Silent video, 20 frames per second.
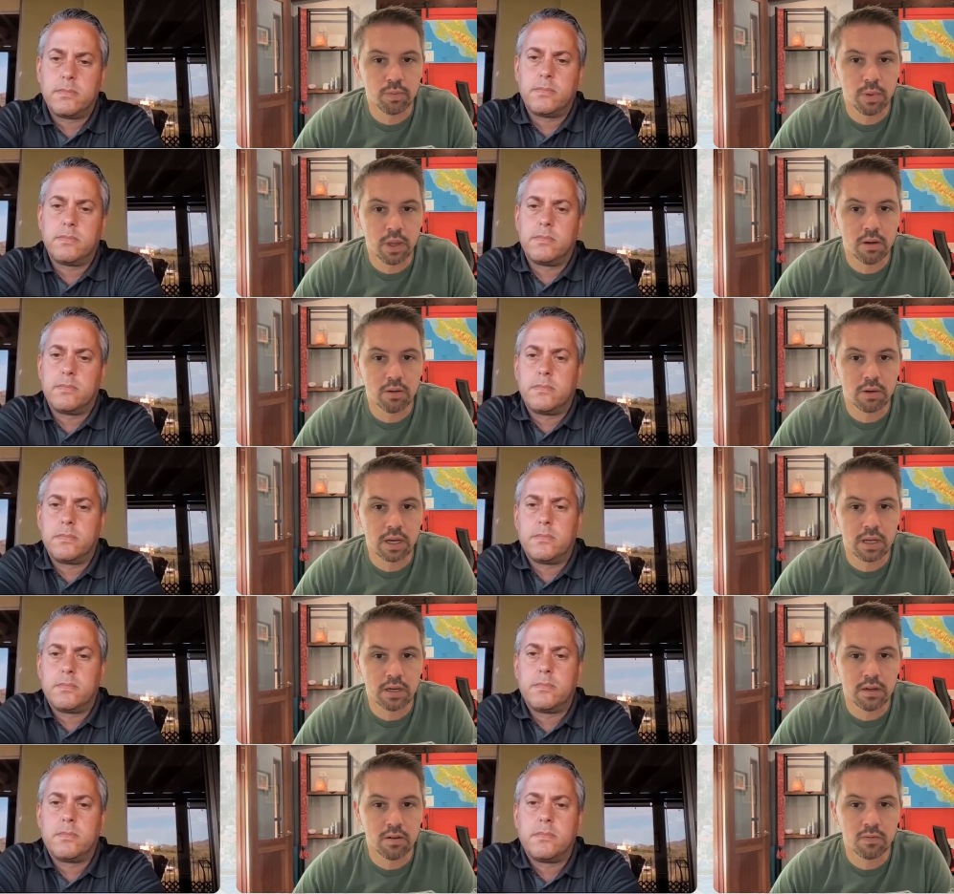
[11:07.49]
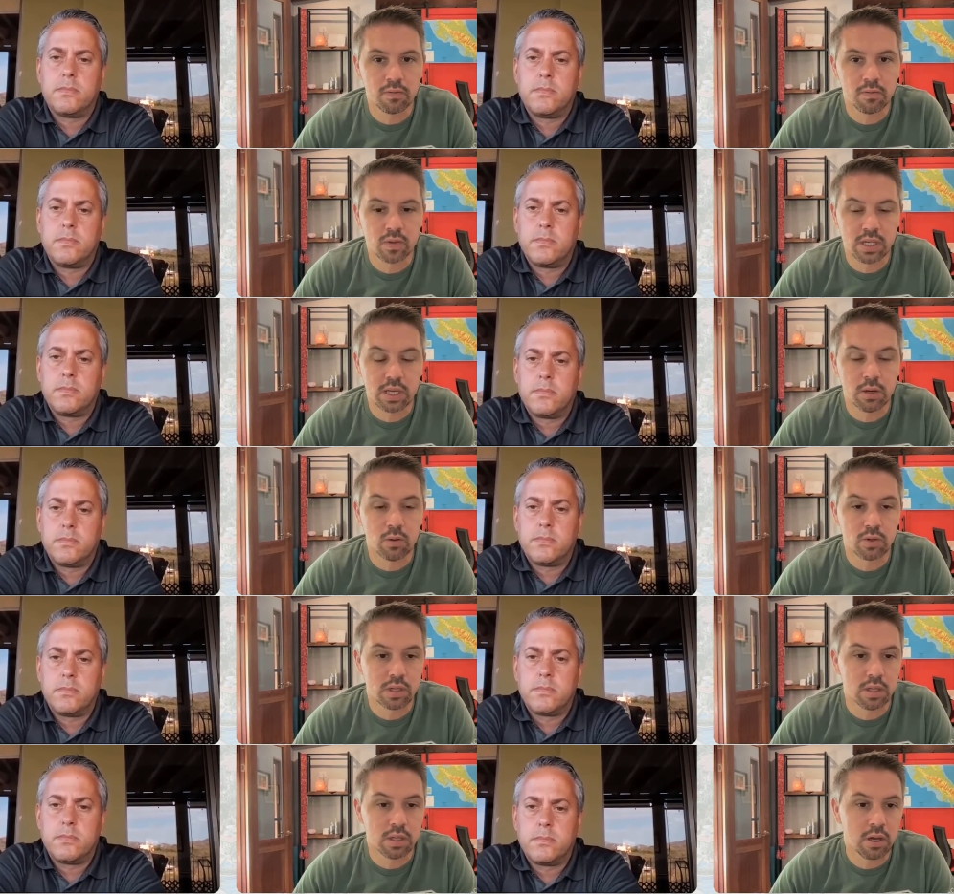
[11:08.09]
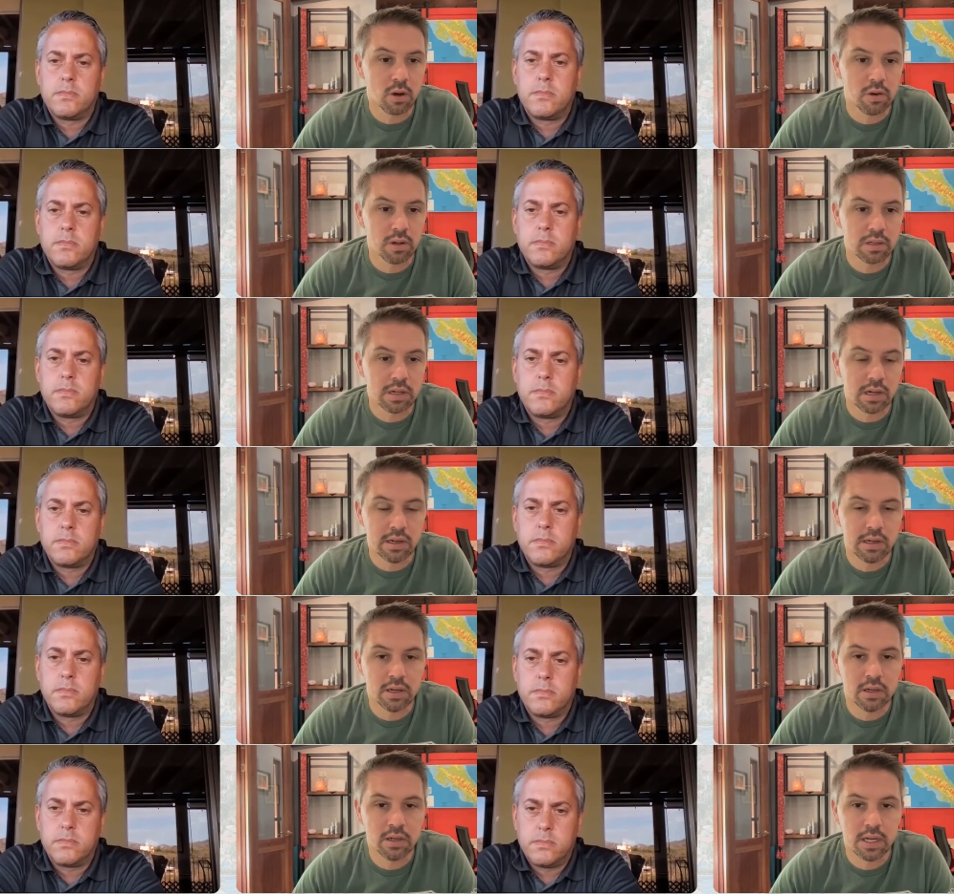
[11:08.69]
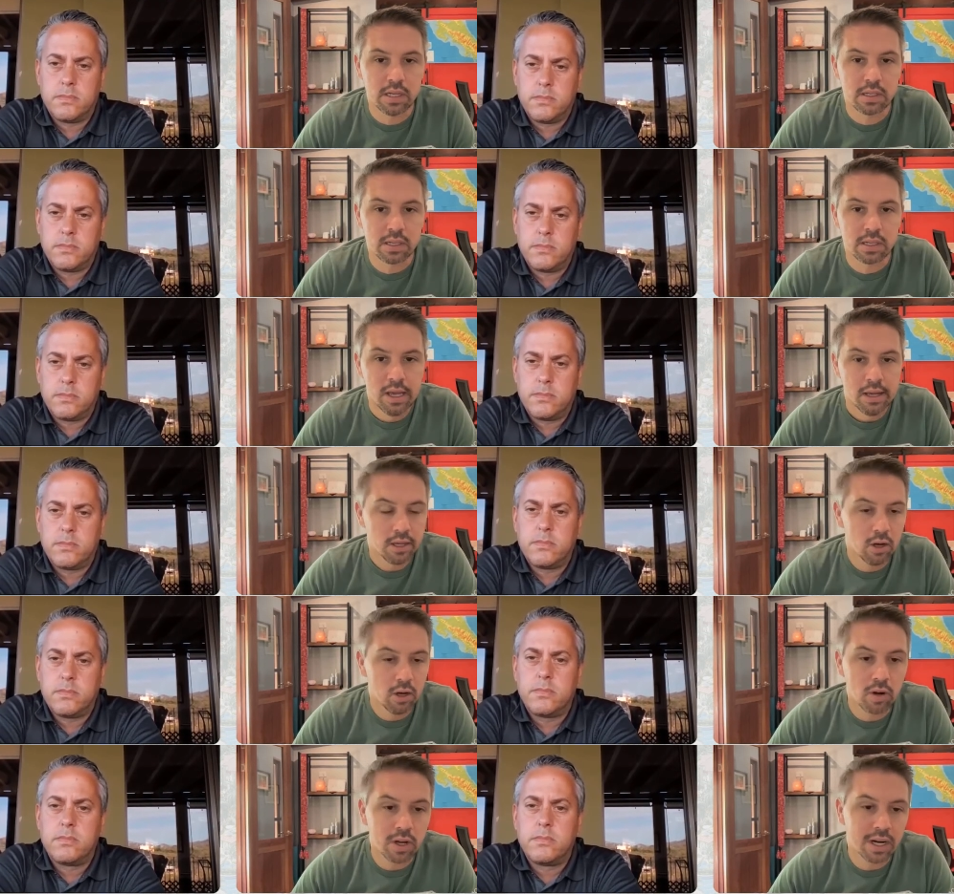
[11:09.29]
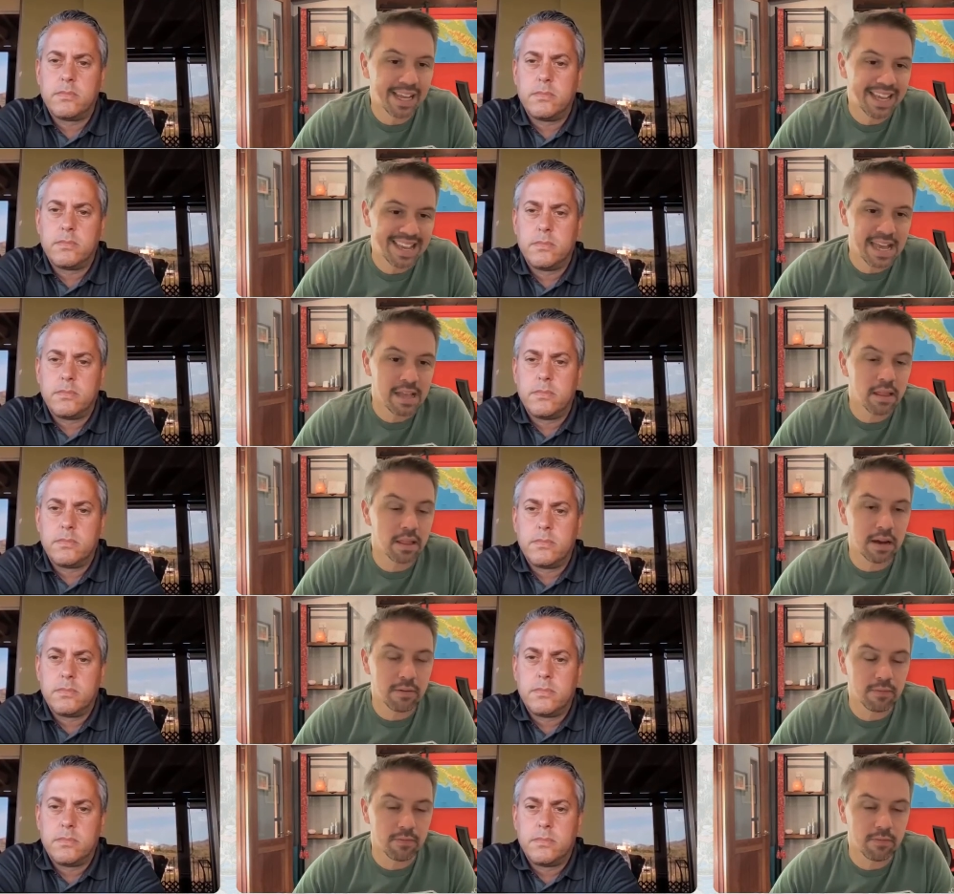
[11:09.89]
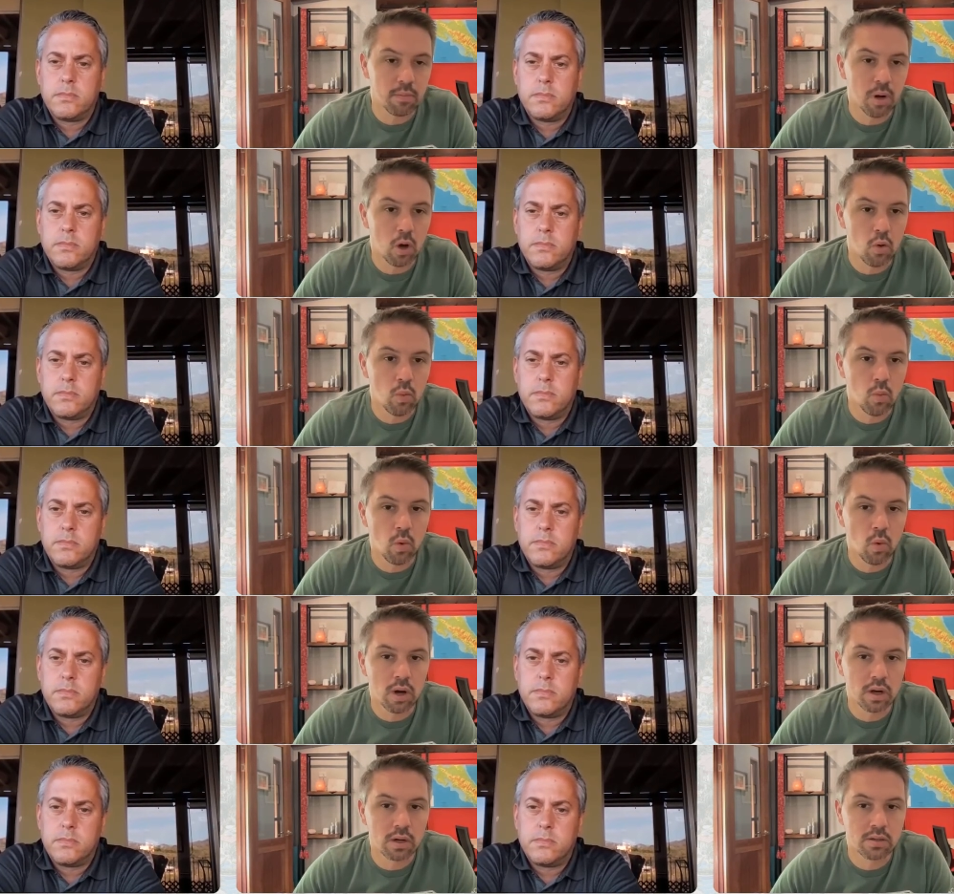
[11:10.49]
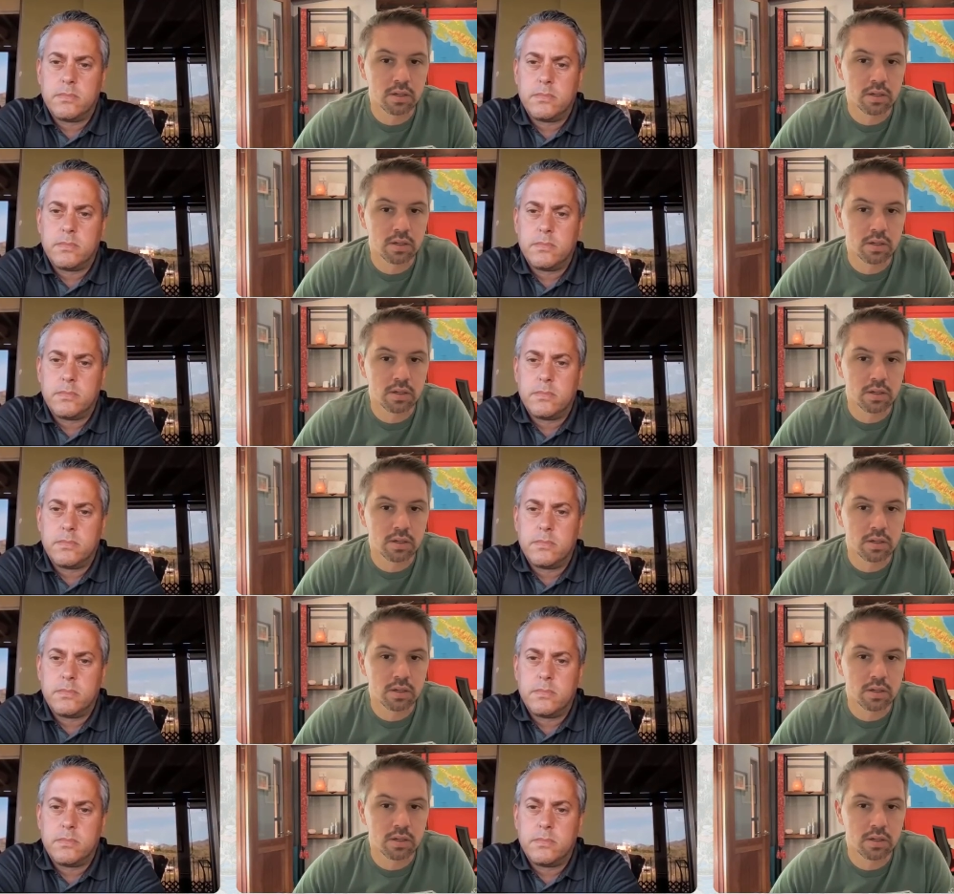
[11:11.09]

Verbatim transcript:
Speaker 1: you know, kind of skills that they're going to learn is you're not going to get that from homework.